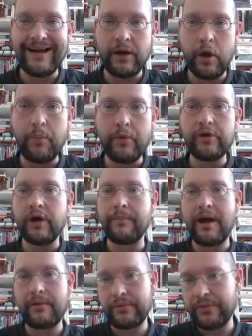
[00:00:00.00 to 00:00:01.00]
book on
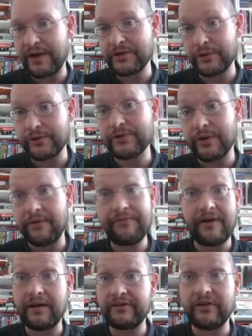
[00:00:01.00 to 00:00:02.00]
Margaret Thatcher, so I
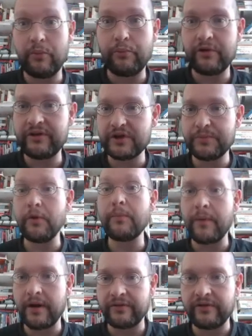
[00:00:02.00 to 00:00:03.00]
found it in a British book,
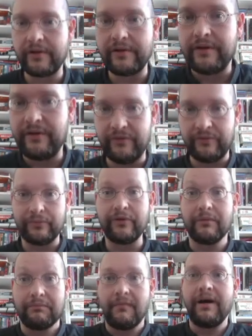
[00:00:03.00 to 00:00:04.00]
Monetarianism.
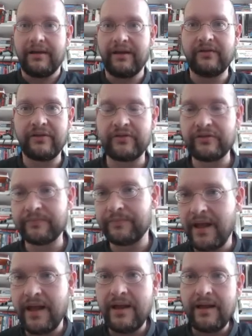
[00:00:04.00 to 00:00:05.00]
So I guess it's...
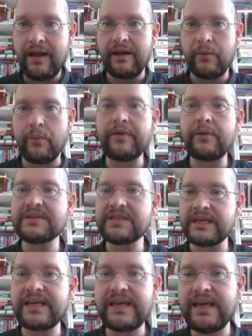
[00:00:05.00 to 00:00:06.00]
And when there was a
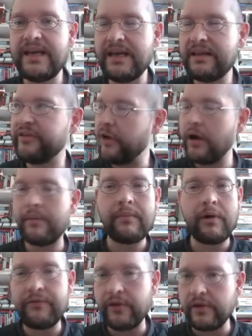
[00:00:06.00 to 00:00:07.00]
key term
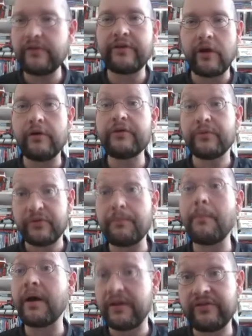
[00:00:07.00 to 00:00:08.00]
a few years ago, it was
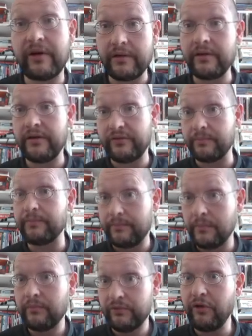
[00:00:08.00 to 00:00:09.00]
monetarianism
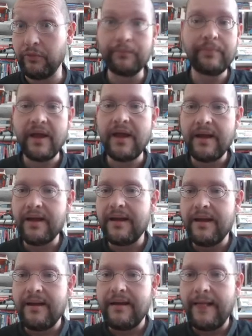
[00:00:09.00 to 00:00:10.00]
too.
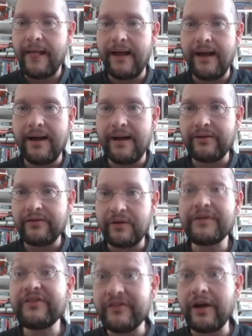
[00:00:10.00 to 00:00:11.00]
So
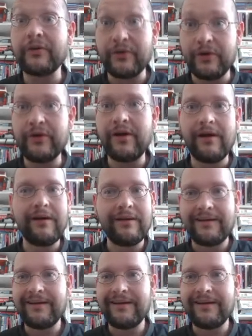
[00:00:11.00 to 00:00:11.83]
if it's not on Google...